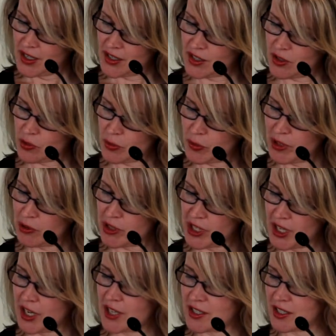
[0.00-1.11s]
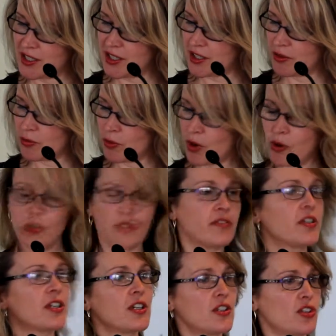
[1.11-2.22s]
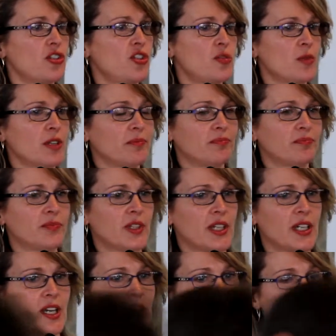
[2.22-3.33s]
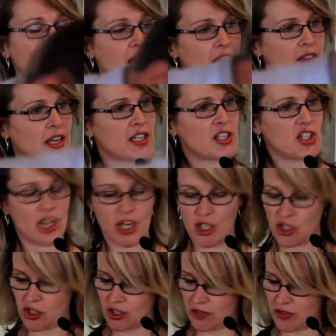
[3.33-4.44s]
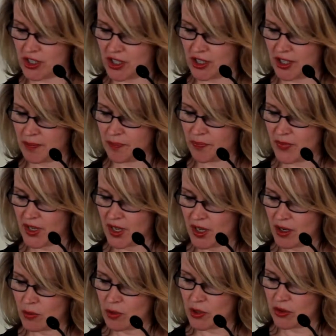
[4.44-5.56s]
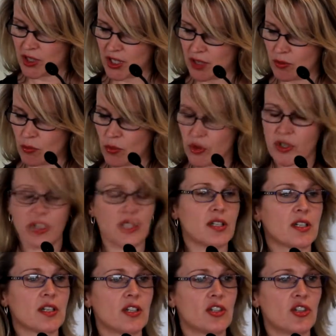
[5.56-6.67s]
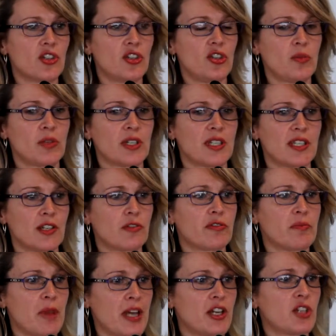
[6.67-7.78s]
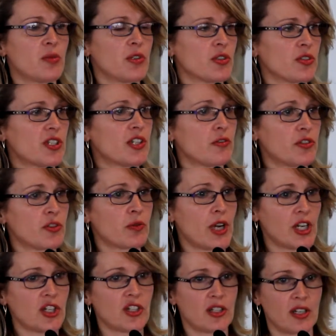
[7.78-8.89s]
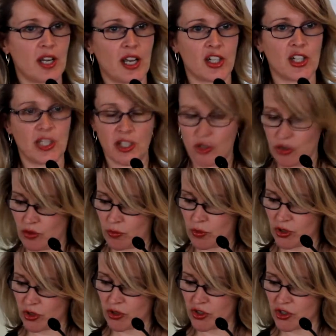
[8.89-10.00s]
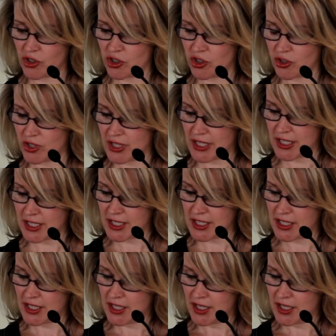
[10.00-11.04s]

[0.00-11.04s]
So we'll be looking at, as I said, the role of the consumer and how that's changed over time. We're looking at what consumer self-management or self-direction actually, what constitutes that.